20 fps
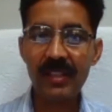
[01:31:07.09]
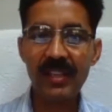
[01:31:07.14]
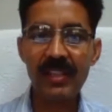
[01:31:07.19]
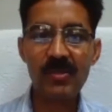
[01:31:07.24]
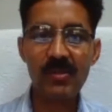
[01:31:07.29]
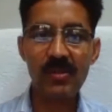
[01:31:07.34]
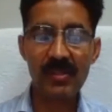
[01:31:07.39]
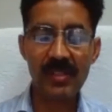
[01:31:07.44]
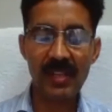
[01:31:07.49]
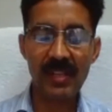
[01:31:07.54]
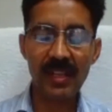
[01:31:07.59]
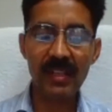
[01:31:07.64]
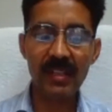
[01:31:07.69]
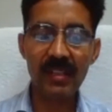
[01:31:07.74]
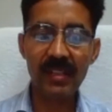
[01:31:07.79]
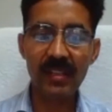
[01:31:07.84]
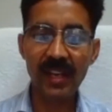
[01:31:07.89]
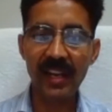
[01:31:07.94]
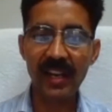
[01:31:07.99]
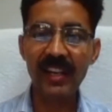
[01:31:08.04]
Yes, who's
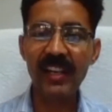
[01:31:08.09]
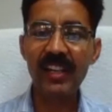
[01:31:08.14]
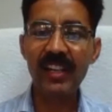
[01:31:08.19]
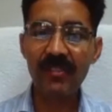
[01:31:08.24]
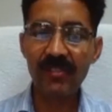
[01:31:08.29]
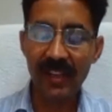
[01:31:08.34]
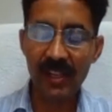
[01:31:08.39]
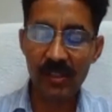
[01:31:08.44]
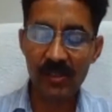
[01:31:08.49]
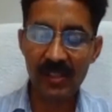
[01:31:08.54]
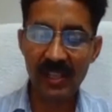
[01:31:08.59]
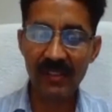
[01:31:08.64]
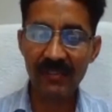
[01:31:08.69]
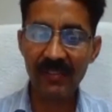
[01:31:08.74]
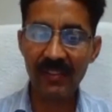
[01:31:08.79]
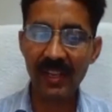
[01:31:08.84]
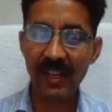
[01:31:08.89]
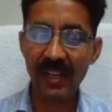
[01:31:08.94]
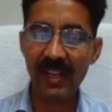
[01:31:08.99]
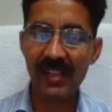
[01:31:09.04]
that? Yes, Identify
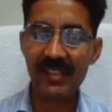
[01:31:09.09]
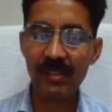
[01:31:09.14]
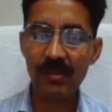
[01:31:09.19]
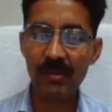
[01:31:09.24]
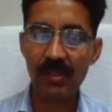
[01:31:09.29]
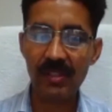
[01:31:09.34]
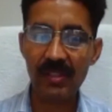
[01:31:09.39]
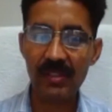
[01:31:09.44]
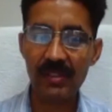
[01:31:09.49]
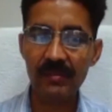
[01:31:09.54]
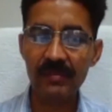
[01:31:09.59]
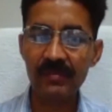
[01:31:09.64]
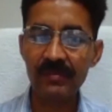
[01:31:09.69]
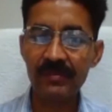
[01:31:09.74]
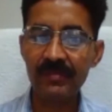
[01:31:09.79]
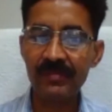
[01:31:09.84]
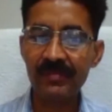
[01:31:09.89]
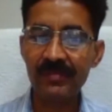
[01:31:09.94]
yourself sir. and ask a question.